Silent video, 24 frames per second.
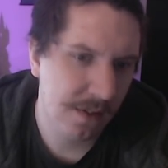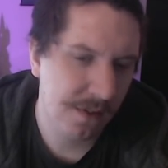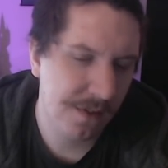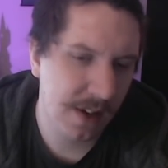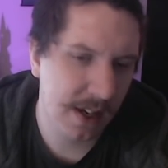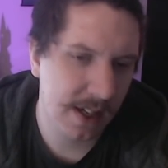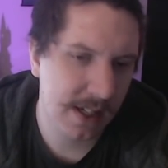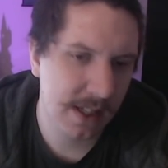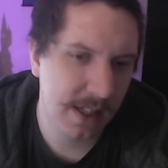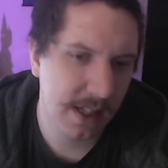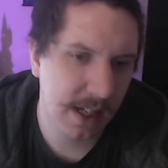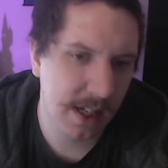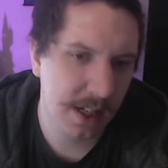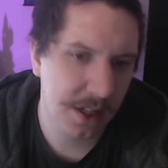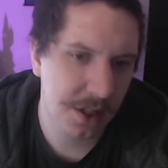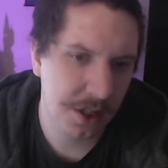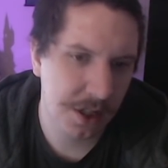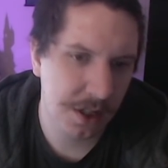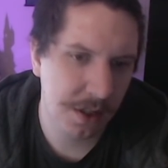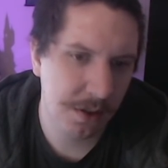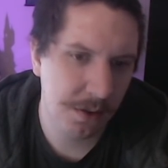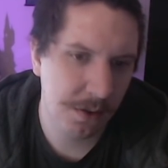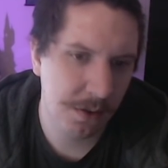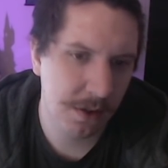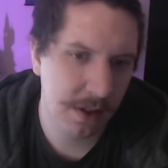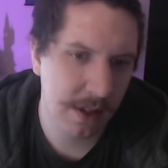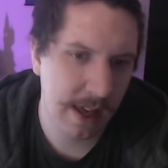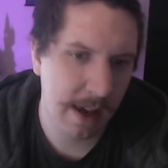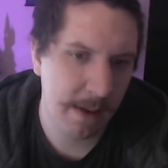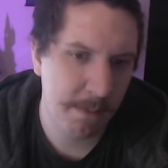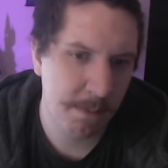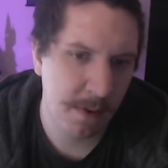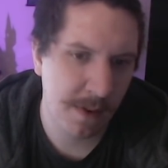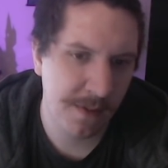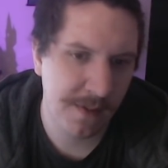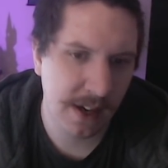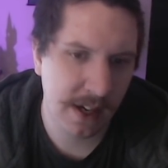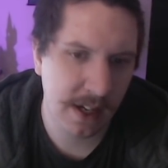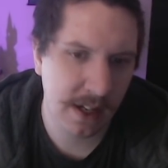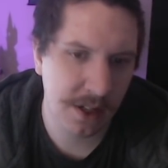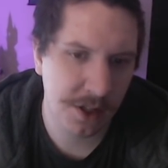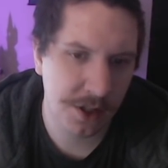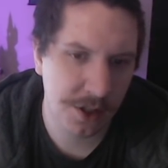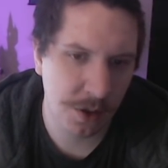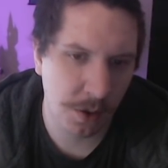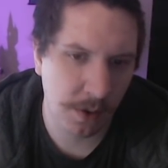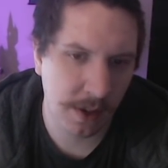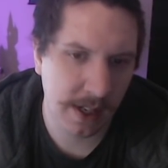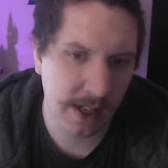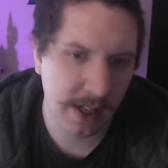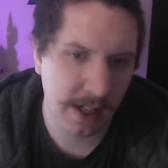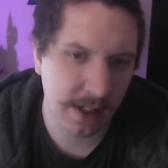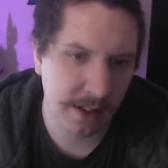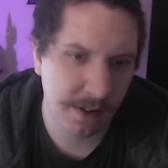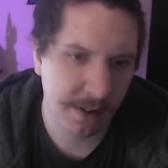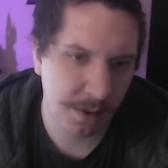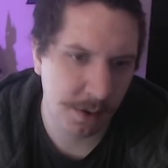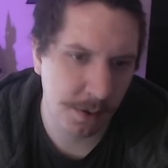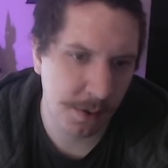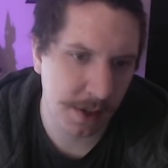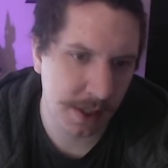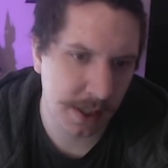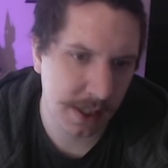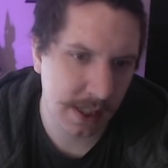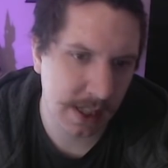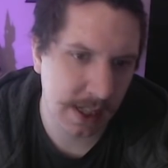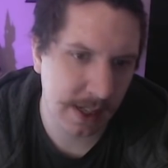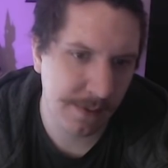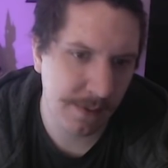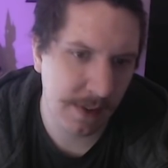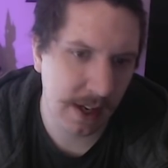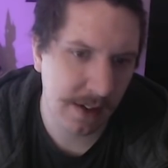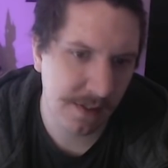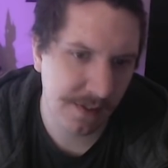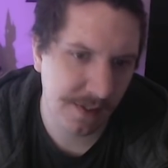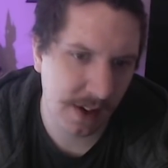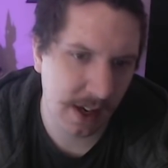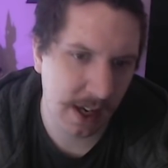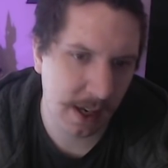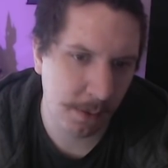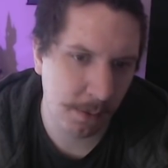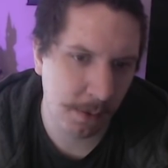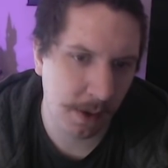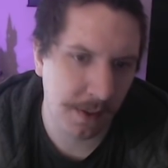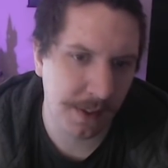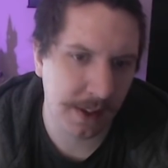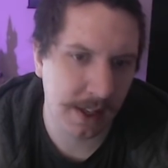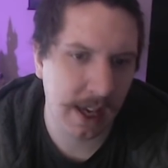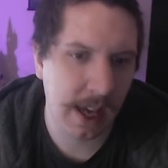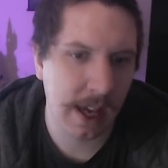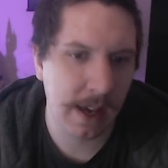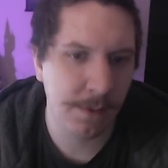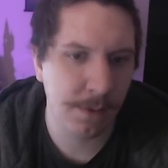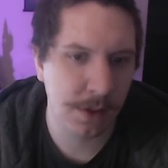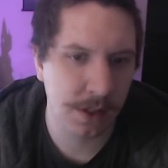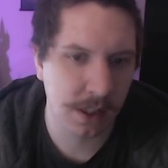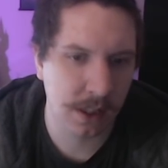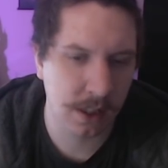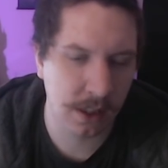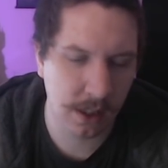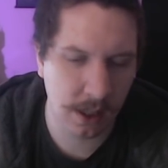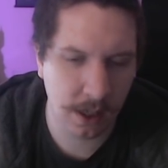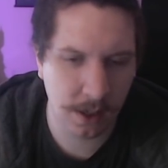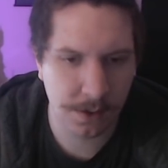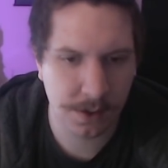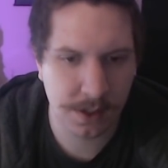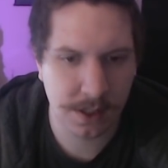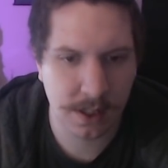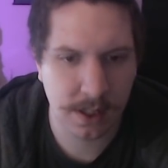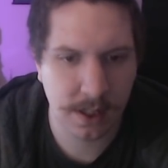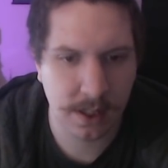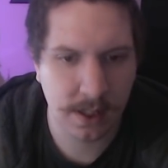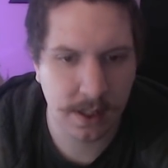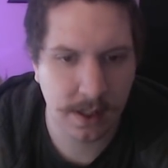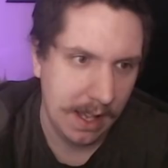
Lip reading: Fixed an issue that prevented joining through a Steam invite while the game was closed.